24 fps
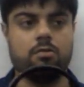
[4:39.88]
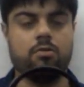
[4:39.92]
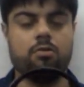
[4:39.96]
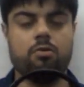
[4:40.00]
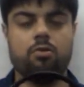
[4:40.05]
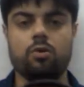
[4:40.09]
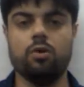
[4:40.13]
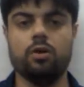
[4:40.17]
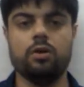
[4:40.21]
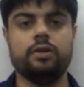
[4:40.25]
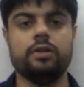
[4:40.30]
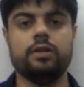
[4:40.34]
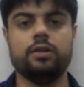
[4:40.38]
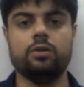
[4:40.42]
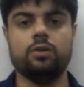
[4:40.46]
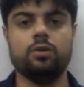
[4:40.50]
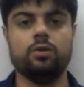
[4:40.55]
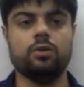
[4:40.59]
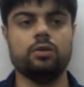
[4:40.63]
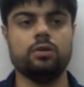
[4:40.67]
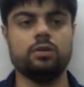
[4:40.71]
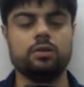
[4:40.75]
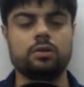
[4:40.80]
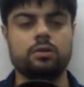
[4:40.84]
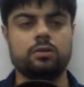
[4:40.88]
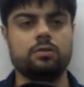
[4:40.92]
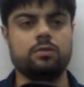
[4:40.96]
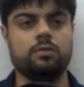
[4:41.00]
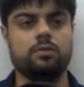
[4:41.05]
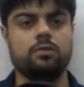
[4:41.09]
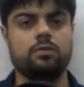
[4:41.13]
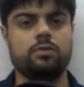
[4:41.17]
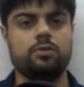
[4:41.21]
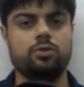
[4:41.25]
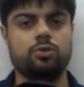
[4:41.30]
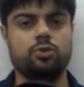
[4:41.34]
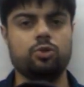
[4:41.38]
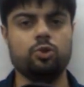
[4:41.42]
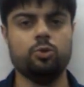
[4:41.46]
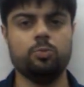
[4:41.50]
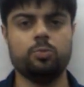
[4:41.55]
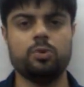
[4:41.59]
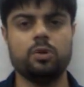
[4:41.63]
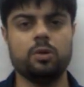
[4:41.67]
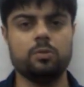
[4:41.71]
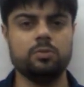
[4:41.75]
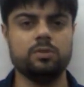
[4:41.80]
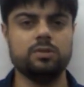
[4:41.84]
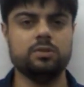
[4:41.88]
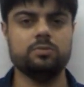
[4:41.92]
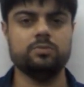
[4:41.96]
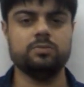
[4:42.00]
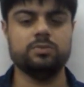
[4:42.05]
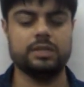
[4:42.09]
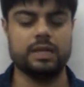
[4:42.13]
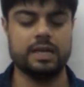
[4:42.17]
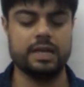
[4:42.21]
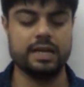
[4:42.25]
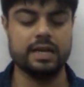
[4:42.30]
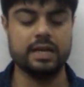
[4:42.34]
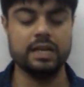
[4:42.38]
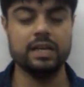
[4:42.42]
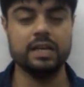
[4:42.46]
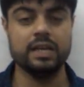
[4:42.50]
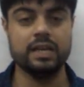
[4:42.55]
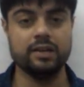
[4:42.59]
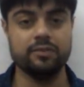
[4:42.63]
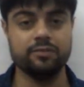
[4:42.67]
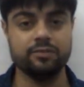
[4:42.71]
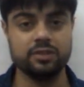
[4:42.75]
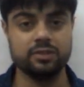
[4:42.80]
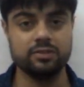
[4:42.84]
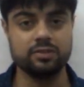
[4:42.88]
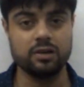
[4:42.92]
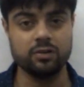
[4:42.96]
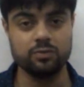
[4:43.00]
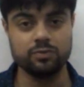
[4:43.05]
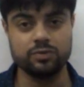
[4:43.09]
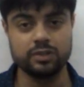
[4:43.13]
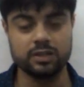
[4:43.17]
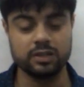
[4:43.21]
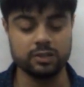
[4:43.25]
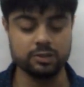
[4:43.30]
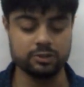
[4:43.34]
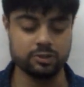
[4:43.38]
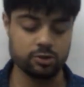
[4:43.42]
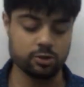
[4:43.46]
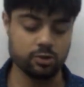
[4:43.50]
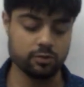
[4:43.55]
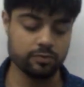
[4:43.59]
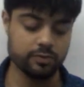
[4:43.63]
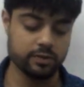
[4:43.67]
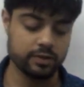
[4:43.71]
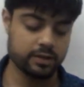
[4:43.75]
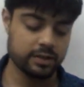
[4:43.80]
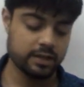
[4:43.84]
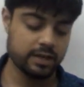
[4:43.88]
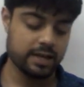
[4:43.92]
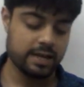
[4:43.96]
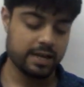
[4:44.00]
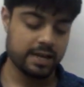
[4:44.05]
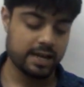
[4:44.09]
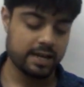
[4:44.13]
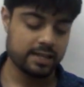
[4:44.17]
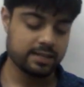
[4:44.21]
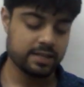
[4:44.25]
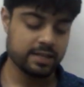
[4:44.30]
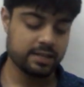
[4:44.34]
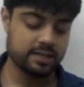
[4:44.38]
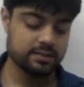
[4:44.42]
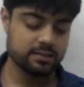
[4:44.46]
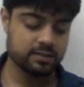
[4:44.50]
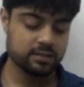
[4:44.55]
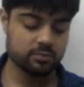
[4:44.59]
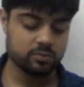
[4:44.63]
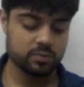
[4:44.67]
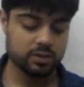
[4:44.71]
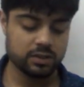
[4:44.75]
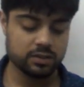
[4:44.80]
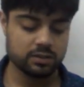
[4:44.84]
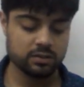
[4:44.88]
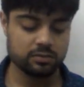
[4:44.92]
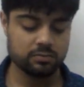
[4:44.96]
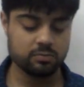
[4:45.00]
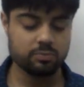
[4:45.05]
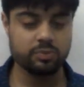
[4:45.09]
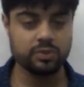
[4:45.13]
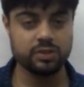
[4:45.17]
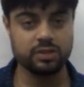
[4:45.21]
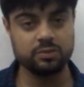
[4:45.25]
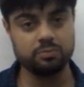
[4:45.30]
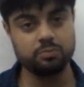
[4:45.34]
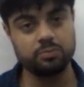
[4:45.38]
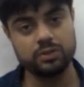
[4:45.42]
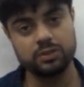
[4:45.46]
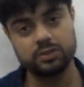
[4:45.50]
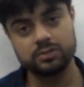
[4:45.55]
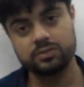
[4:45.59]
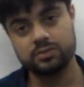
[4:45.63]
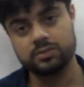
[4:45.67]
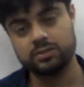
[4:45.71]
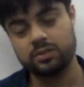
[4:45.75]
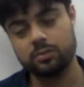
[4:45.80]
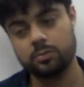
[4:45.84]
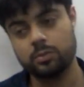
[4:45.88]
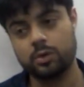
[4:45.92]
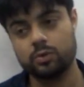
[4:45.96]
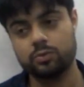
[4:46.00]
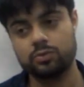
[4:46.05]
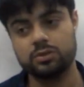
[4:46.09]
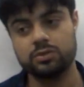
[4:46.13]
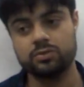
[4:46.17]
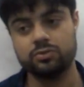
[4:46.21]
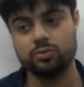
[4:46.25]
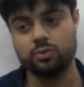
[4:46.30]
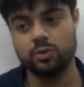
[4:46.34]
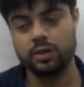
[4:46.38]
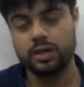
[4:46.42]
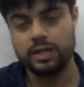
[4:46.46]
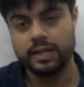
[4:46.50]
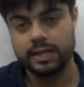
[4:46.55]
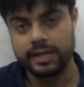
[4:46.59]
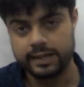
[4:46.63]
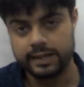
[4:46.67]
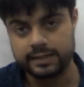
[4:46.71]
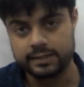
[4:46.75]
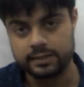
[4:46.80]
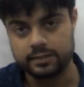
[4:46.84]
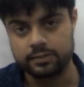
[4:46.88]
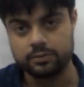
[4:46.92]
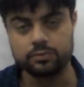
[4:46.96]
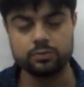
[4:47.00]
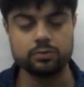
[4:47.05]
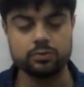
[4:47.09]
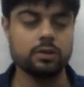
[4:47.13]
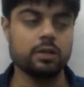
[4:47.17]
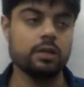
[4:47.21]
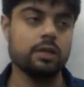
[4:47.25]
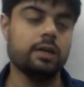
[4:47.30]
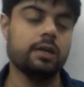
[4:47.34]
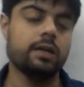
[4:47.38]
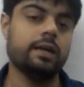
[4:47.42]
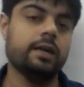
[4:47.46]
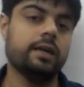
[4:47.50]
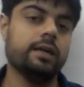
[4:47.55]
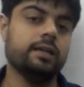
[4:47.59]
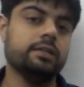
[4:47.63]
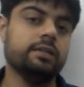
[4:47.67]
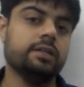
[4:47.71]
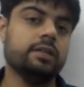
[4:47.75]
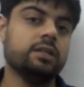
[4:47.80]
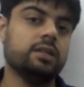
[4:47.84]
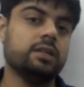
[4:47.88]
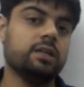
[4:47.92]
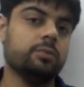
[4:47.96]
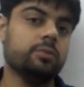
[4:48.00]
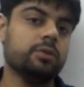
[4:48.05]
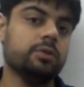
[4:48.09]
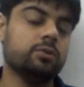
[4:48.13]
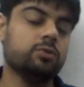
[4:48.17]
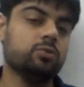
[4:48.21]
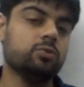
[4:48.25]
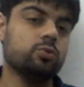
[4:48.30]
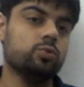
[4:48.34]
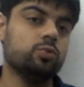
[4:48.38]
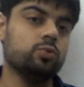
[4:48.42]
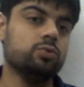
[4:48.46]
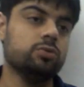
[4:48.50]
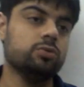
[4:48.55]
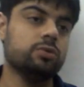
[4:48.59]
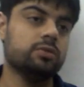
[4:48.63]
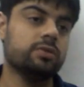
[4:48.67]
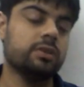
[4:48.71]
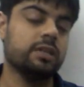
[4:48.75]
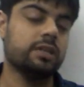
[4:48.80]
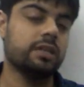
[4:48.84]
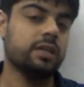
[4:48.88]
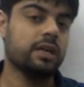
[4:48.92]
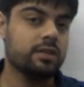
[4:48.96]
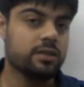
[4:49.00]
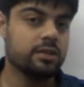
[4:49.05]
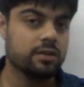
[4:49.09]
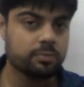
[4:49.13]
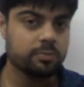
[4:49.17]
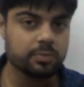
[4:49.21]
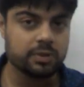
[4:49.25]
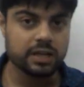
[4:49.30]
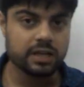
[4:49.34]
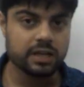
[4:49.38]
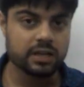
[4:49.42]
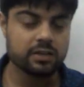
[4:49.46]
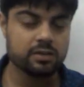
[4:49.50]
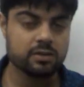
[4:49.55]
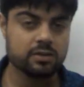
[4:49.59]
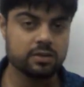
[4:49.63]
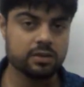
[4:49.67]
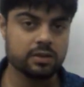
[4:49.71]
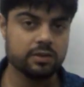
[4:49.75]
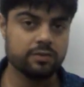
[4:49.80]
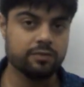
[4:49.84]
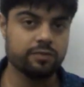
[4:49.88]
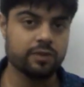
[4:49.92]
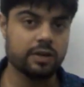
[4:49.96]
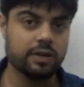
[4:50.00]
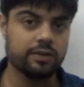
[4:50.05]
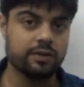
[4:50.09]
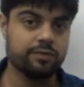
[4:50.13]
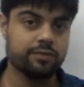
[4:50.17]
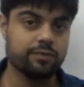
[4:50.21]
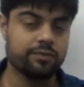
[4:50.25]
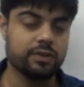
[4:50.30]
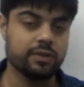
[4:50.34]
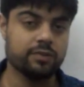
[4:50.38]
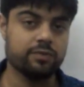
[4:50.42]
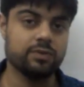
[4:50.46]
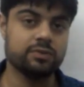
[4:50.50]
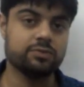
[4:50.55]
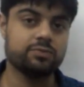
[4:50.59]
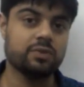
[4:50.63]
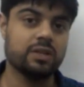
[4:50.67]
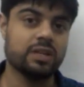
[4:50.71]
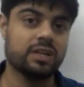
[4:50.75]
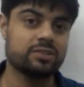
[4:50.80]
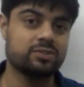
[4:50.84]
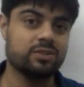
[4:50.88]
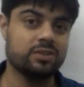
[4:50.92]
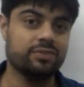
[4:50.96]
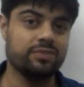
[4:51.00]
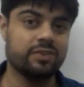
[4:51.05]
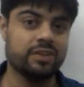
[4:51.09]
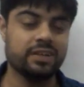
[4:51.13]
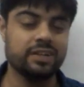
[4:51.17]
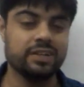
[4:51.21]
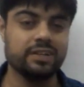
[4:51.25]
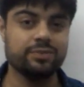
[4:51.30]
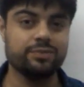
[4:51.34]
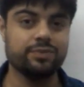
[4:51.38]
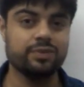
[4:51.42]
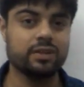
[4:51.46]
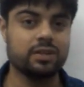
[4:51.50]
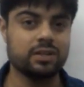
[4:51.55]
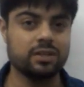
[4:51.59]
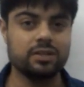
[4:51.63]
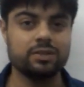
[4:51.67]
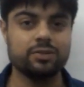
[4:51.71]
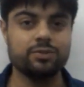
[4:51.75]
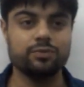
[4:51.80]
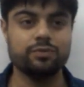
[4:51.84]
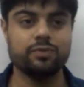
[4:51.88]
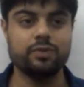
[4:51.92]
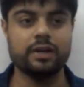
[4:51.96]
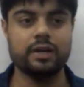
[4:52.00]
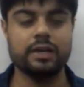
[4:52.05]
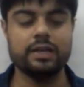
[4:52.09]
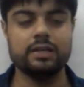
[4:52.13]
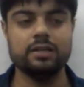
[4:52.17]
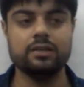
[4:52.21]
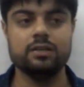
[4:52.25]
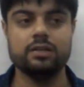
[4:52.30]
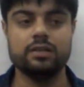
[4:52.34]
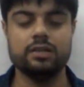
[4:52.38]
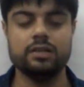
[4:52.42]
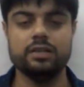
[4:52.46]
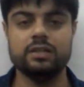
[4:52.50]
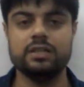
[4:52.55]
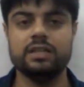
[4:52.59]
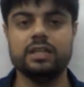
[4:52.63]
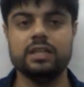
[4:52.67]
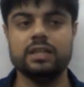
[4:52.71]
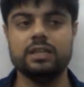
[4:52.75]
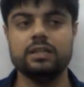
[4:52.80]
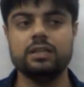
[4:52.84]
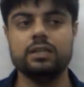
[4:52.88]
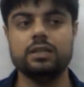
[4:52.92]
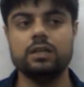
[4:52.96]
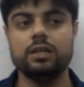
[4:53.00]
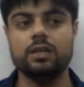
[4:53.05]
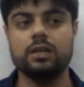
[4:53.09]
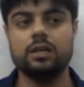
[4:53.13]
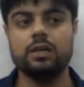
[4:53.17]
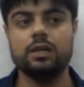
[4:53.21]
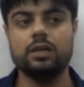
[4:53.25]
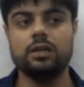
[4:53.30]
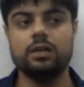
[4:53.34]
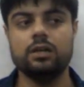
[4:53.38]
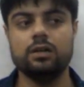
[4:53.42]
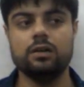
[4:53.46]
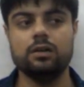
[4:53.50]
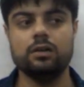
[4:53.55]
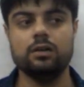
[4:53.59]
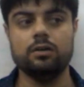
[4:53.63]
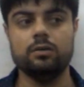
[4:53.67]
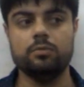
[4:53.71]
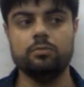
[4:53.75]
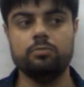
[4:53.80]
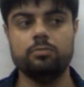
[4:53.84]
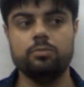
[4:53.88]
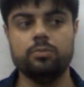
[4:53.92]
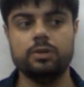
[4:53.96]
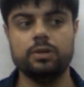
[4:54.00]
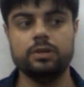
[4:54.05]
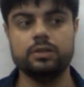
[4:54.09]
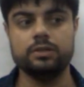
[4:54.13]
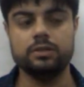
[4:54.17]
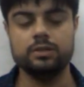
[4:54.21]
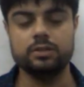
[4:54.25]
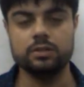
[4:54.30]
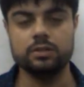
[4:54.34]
all day long, no problems, and I love the sound signature of it. And that is something pretty personal about it, so I like these. And then coming to the Sennheiser PXC550, which were actually very difficult to find in Delhi, but